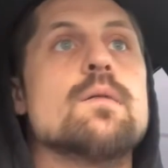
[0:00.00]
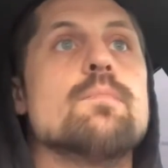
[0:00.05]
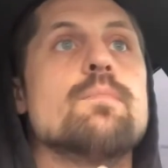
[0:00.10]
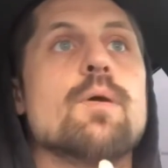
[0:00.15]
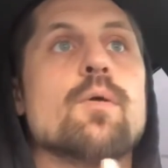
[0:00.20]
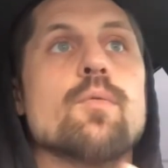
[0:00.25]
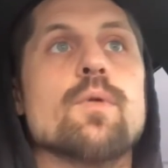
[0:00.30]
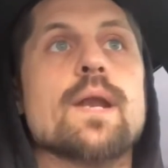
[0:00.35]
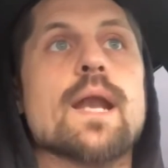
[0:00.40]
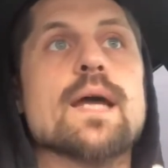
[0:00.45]

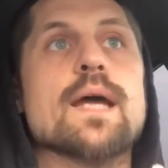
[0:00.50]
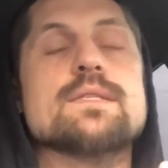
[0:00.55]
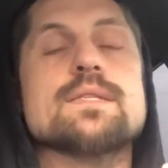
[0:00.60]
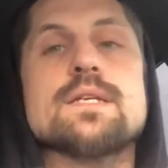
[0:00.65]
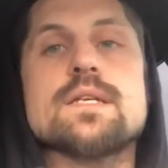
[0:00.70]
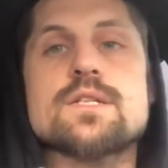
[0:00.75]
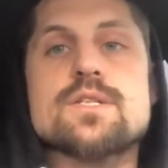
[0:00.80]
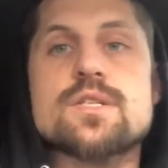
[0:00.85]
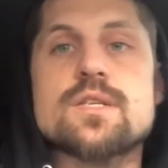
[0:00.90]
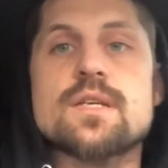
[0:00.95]
But when I
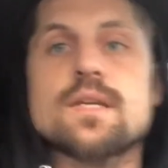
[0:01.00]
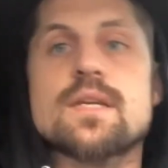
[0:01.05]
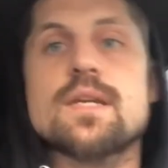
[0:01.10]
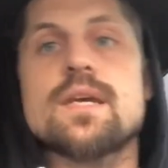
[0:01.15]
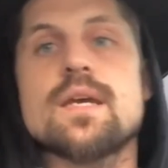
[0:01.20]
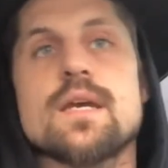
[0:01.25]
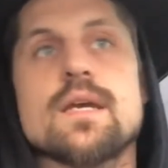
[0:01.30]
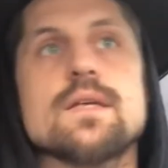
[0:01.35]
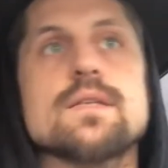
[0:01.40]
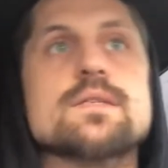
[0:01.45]
teach the
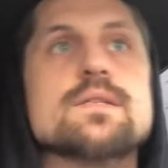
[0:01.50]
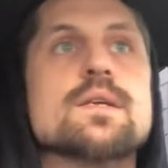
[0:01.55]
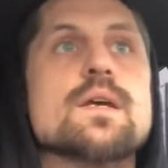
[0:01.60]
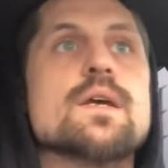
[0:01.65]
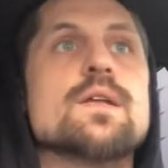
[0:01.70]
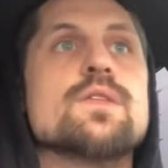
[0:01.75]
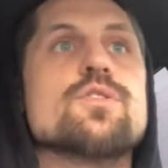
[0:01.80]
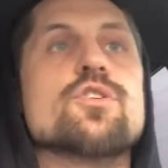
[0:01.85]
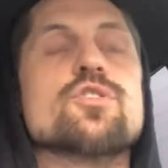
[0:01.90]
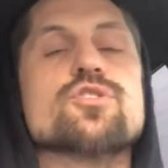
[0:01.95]
kids,
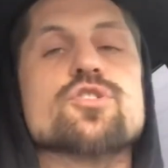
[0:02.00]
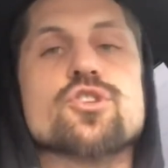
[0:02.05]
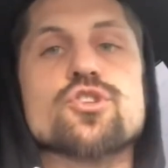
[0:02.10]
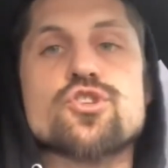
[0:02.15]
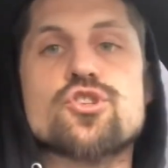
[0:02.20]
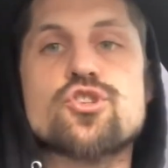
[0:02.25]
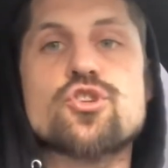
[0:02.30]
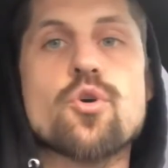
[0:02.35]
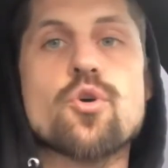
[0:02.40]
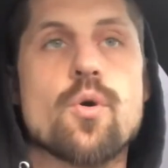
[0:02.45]
there's a
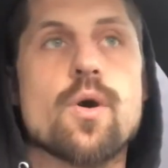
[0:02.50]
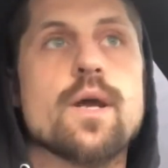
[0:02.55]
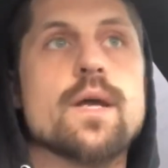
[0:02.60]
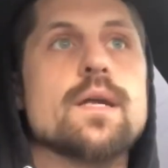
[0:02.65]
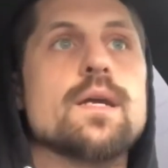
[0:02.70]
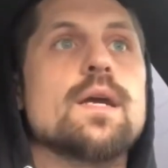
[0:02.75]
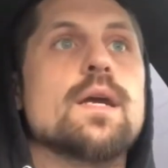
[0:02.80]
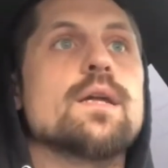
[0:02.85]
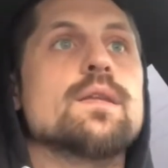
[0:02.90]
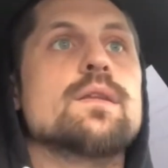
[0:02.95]
joy,
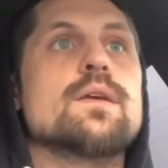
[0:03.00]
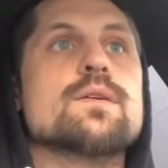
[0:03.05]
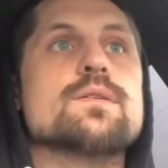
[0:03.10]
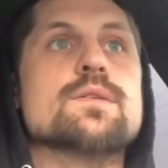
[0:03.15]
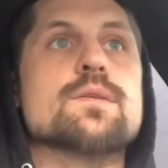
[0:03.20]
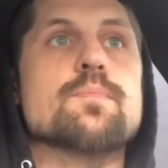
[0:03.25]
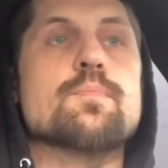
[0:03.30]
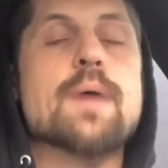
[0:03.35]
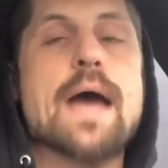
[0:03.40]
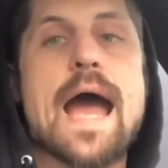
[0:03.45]
there's
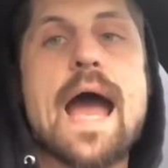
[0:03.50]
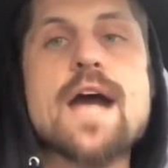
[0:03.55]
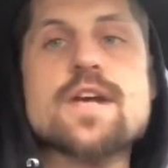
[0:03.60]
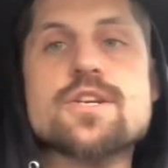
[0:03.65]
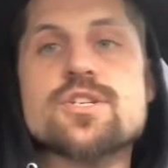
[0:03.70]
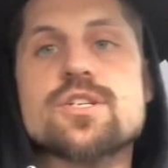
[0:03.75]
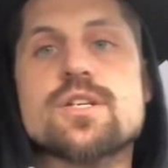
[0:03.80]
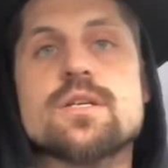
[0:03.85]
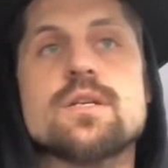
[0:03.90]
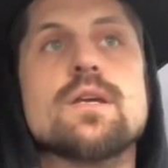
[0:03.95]
a
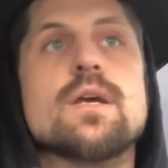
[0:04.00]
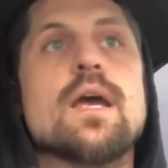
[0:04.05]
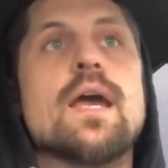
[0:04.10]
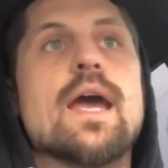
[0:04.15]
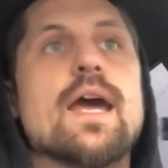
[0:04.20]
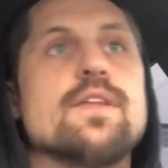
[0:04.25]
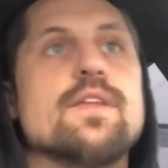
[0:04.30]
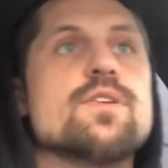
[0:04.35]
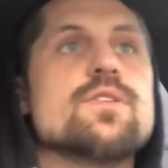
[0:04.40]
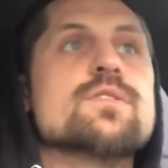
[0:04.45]
passion,
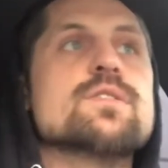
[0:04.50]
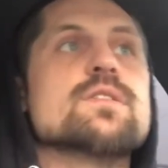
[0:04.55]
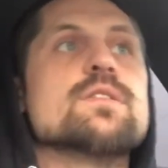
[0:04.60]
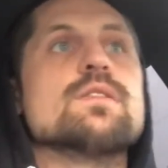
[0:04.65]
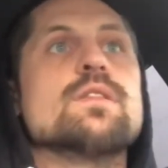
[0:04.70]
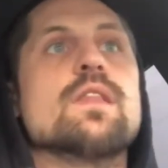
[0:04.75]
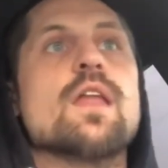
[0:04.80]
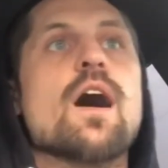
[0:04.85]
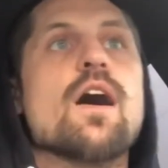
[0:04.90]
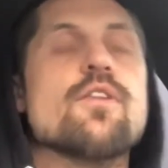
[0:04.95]
and there's
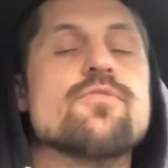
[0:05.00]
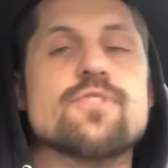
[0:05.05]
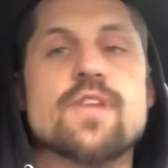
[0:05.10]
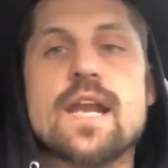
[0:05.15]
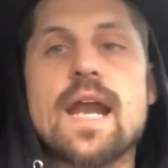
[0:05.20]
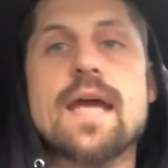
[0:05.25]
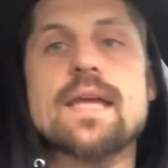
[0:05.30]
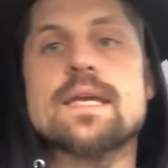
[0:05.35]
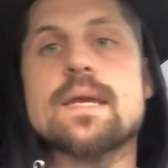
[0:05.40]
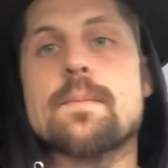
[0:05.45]
love that
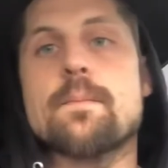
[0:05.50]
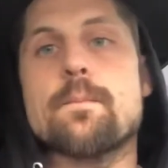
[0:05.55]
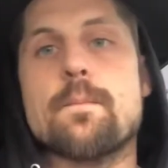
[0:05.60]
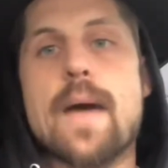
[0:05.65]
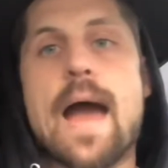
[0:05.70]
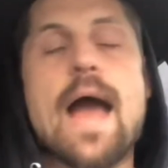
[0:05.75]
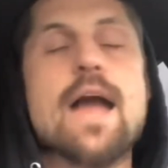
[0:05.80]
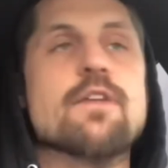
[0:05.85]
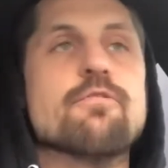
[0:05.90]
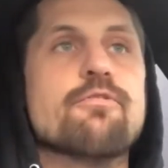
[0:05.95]
I get
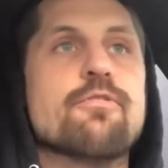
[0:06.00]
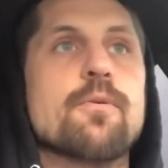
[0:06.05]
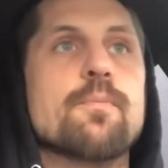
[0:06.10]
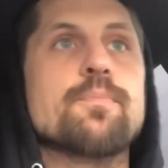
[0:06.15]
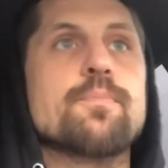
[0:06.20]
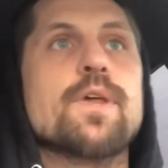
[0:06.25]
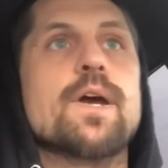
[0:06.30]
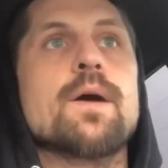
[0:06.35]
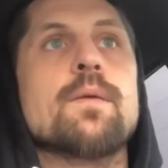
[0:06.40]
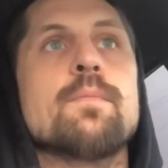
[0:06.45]
back
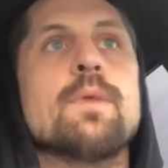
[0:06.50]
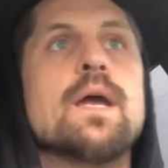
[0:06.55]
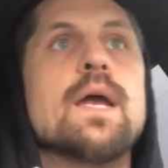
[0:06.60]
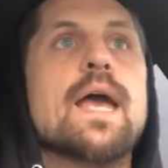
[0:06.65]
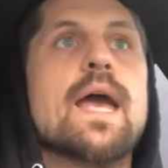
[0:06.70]
from them.